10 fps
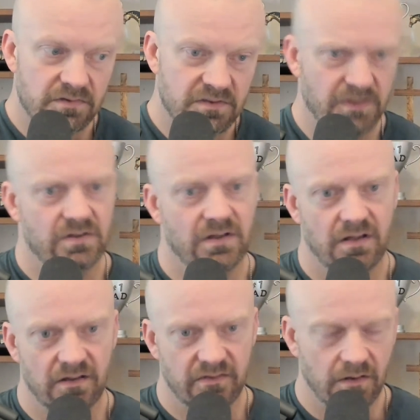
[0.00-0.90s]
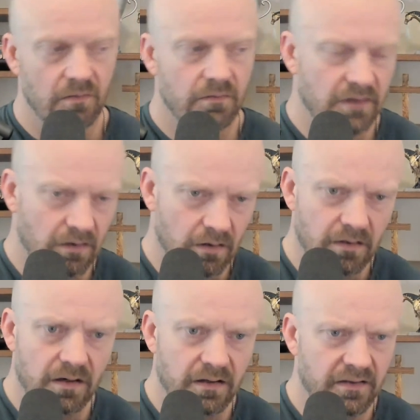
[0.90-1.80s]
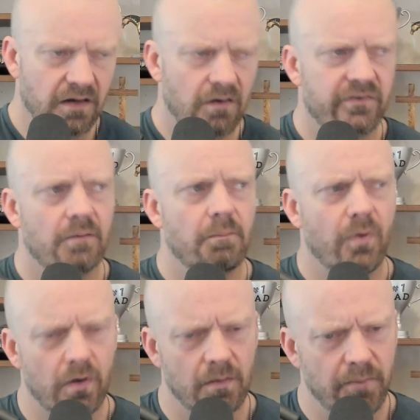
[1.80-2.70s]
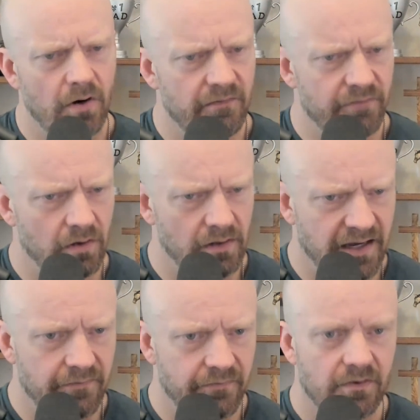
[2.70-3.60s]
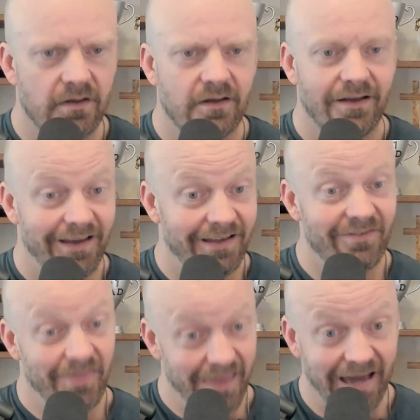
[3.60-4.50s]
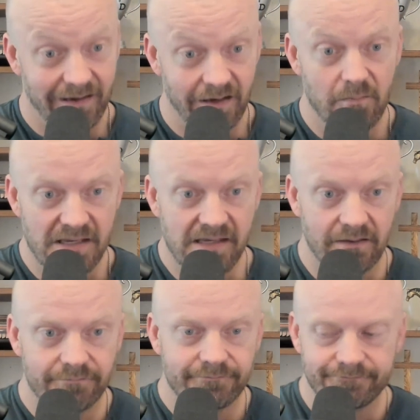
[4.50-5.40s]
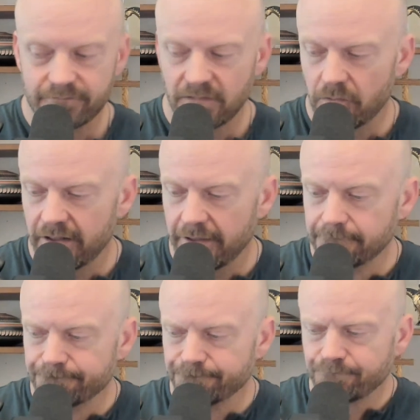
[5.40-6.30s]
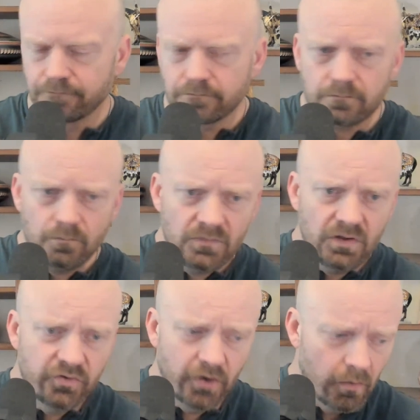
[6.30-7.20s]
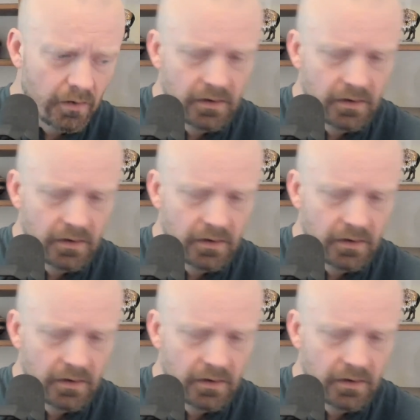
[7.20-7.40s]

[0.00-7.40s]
especially things, that are as an important part of their life as that can be, okay? So,